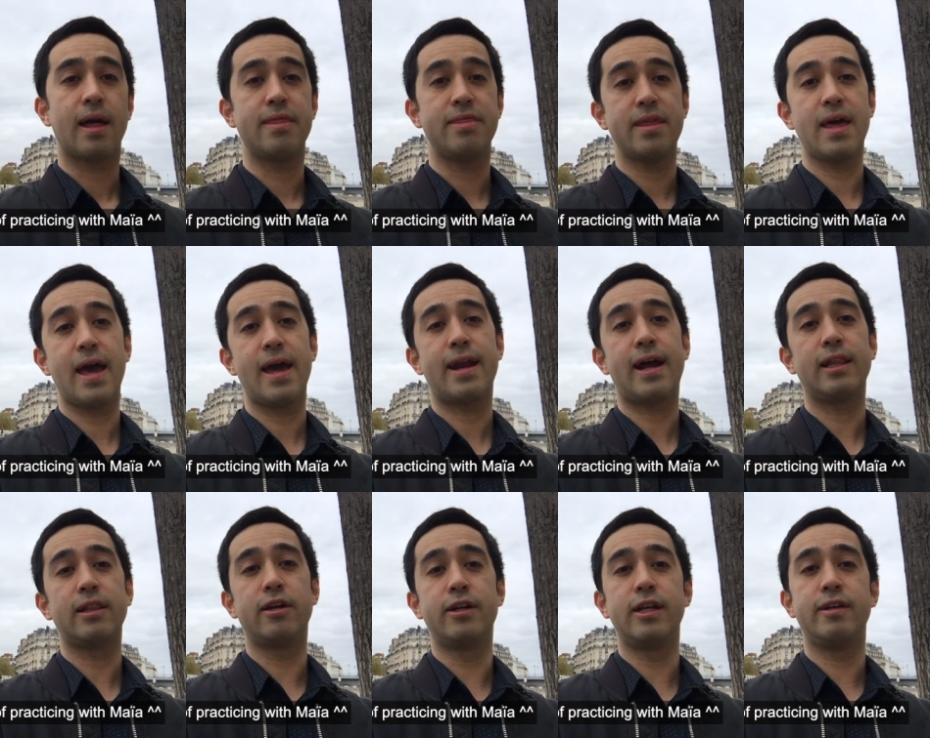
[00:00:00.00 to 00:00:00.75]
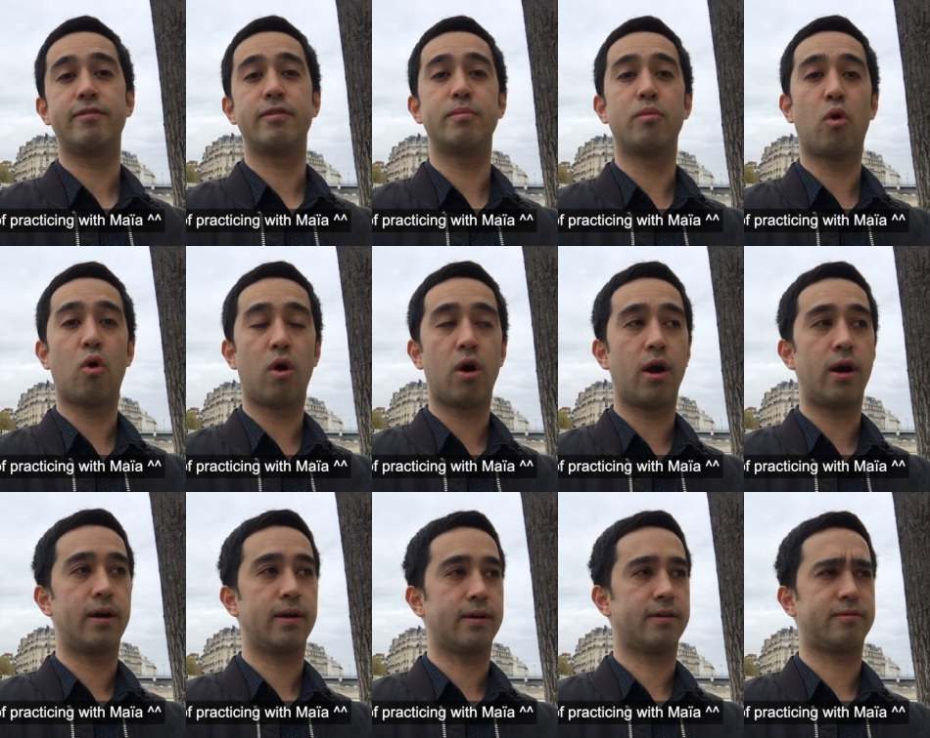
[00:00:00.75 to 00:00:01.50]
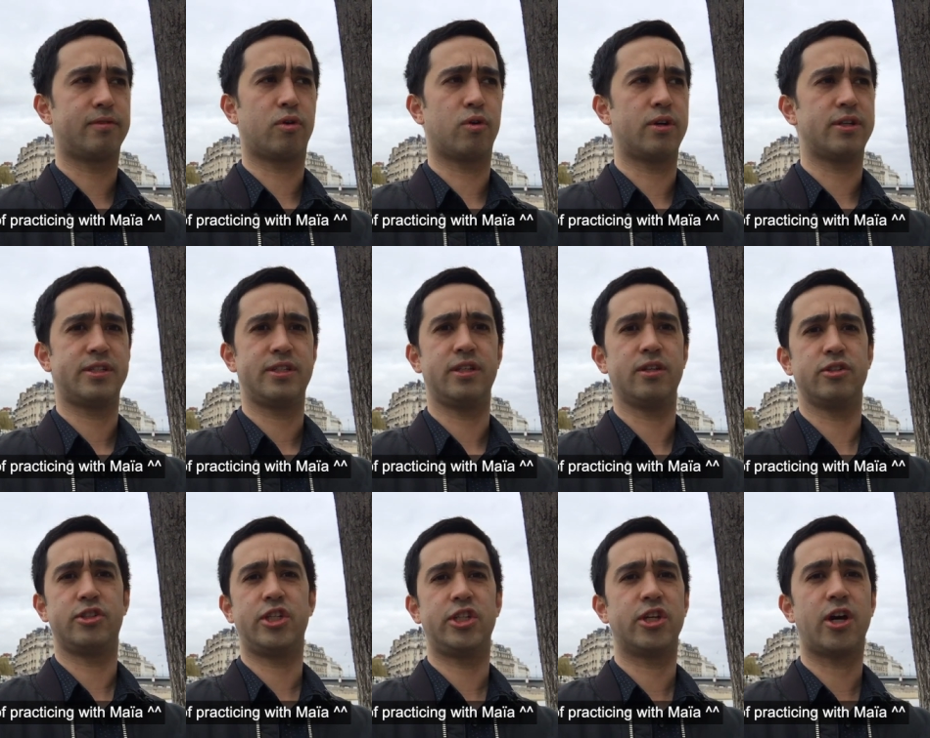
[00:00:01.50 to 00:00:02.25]
And then I learned even more, of course, you
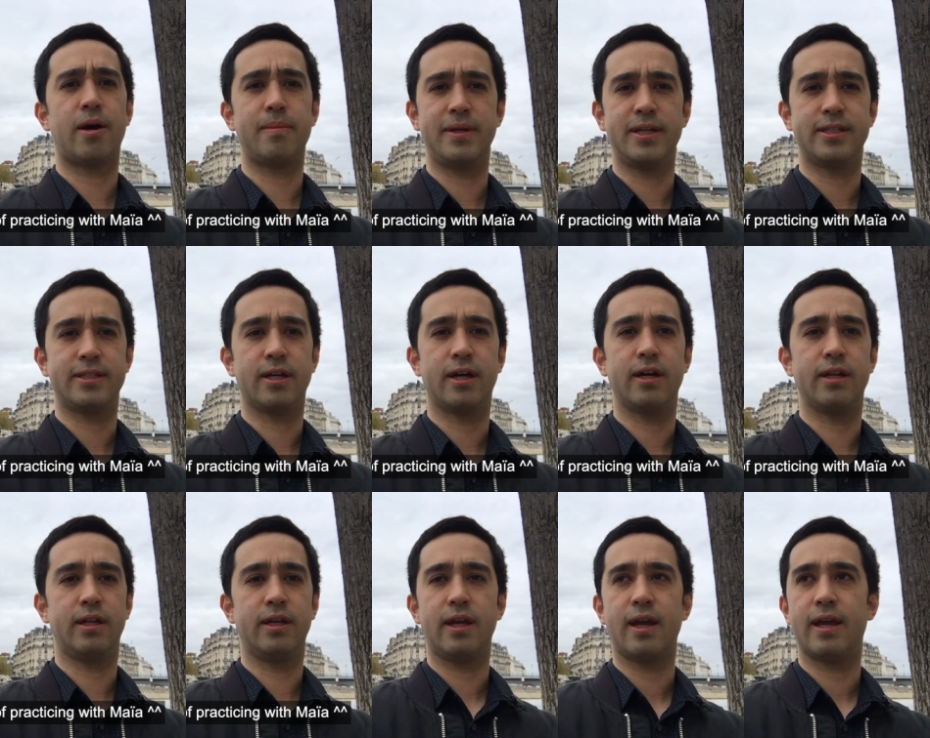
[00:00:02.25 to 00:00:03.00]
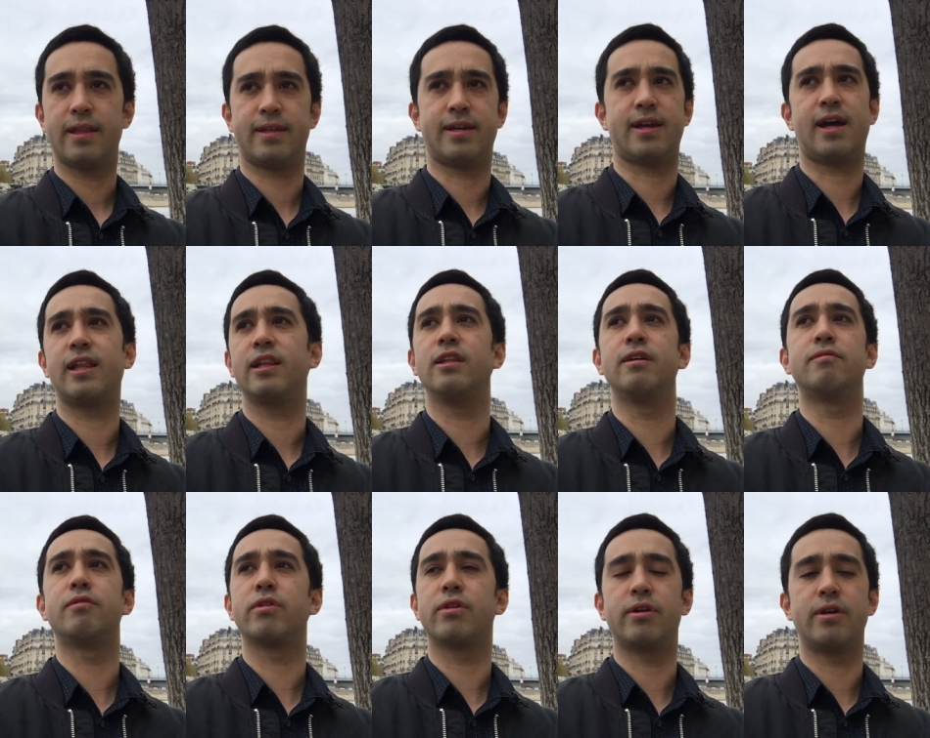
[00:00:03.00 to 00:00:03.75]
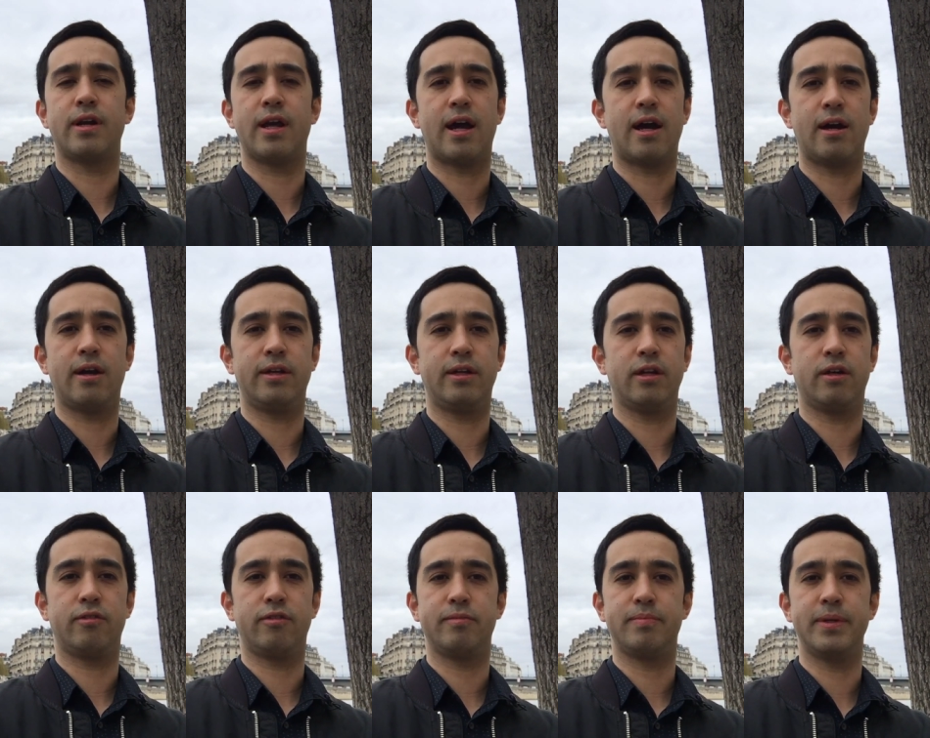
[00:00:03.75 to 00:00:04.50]
know, she taught me a ton. And then I live with her now, you
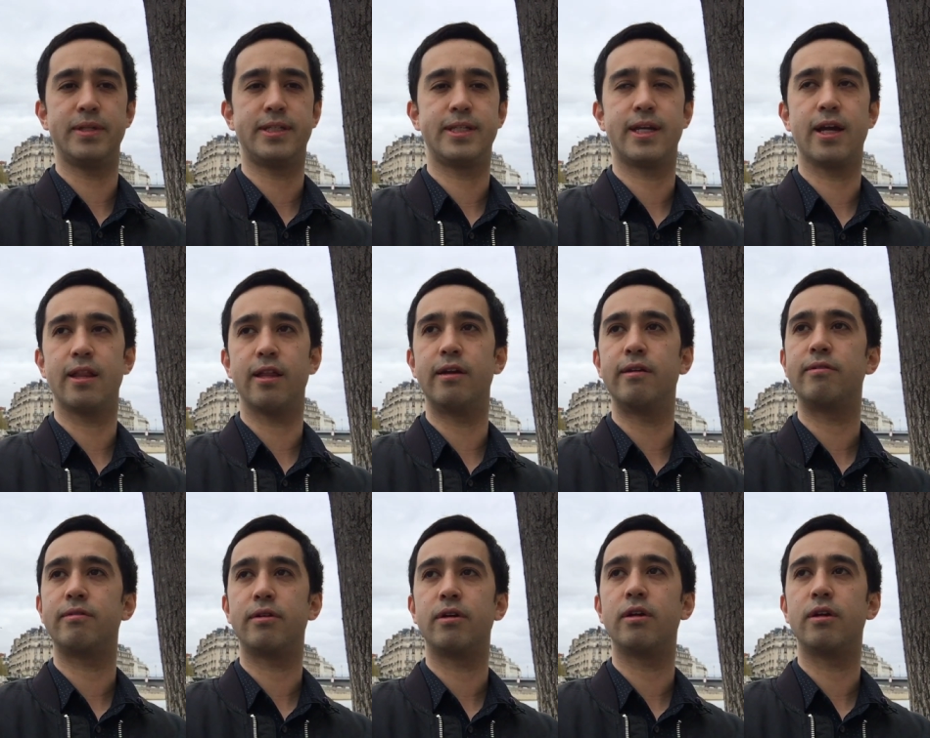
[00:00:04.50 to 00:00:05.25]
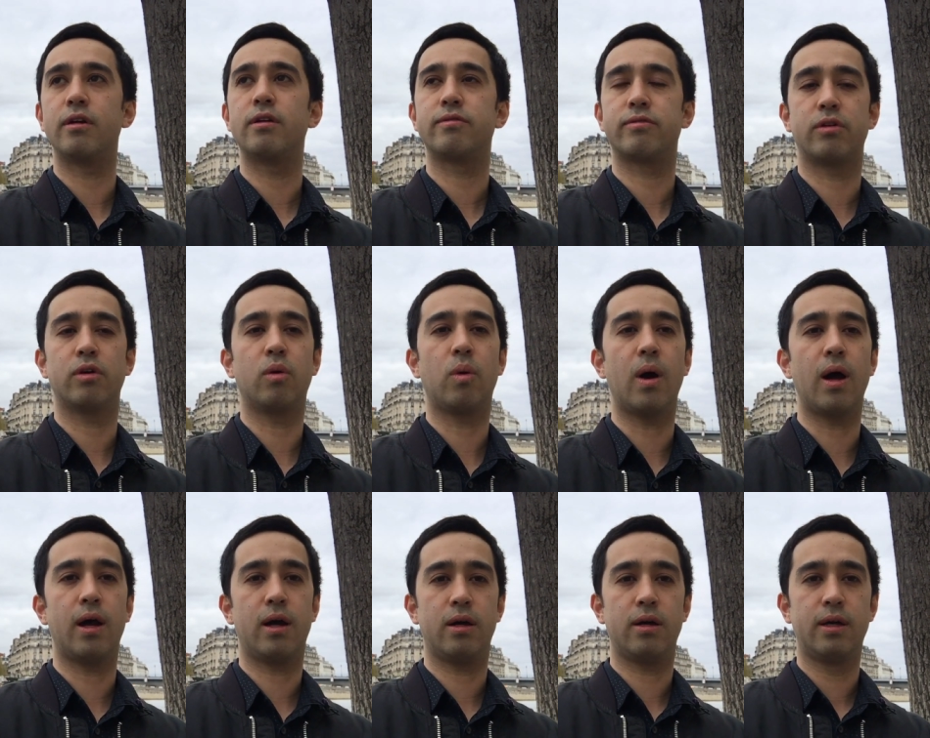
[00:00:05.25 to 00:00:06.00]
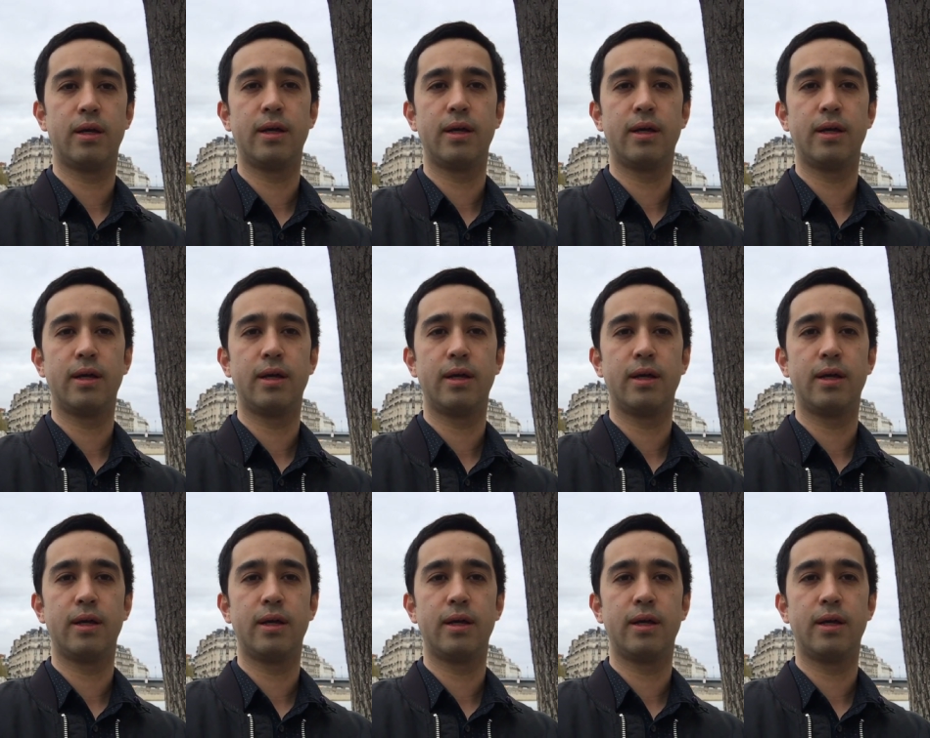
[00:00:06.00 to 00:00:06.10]
know, we've been together for, for a while.